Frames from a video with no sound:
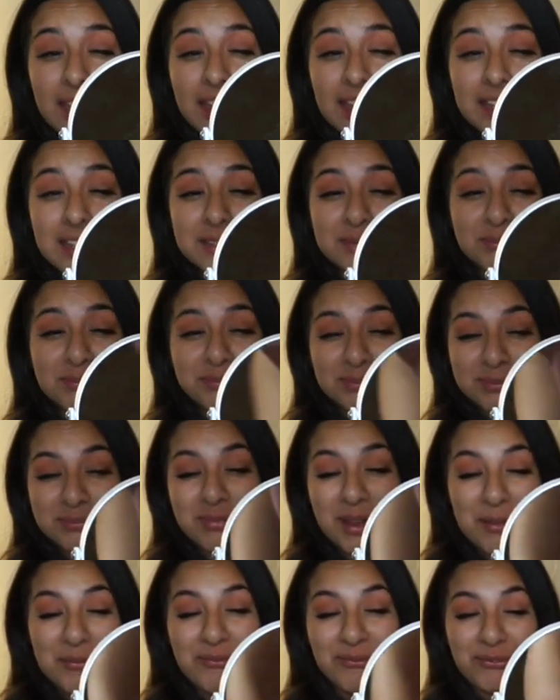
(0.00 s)
It's
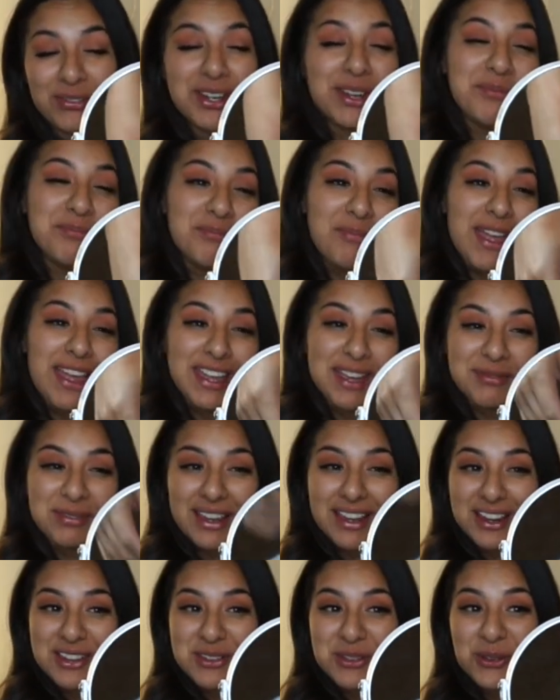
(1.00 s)
my freaking makeup
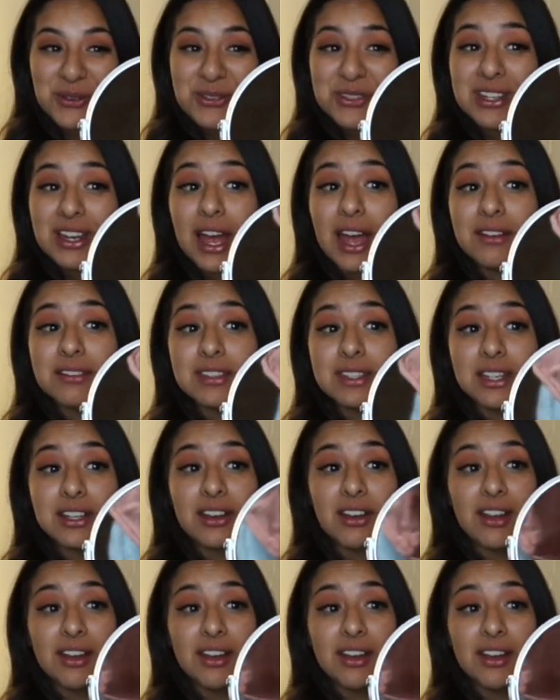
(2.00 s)
that I told you I had to take